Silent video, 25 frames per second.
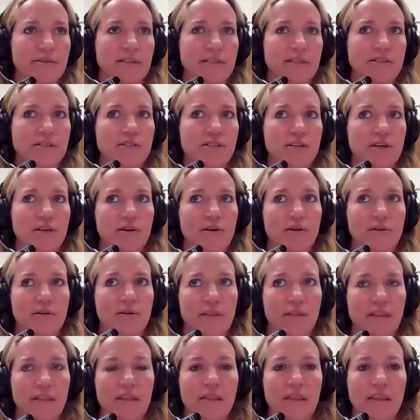And so I
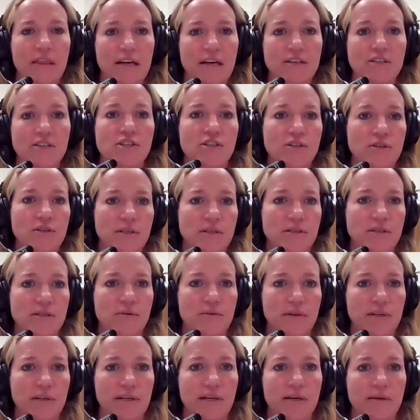think that too is a
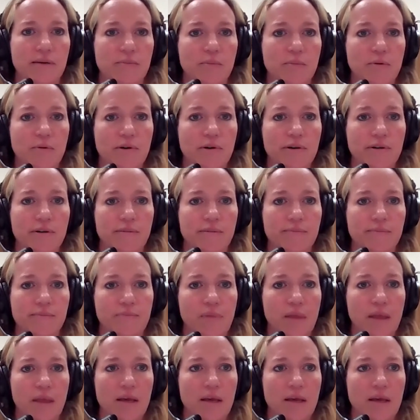really important